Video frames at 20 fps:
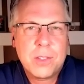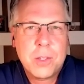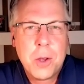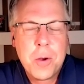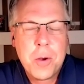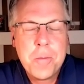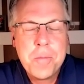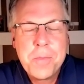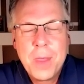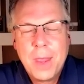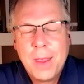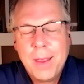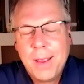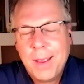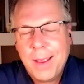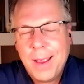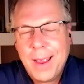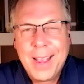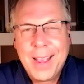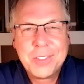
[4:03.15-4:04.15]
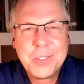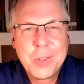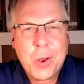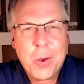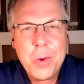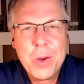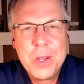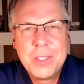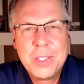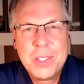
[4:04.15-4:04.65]
So, as
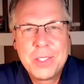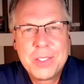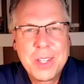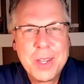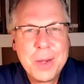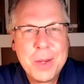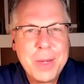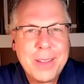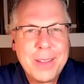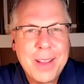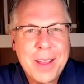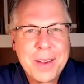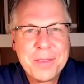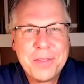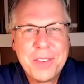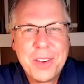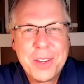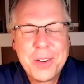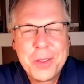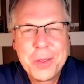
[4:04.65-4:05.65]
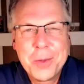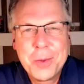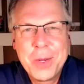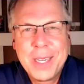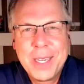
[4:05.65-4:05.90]
always, it's going to be a lot of fun on the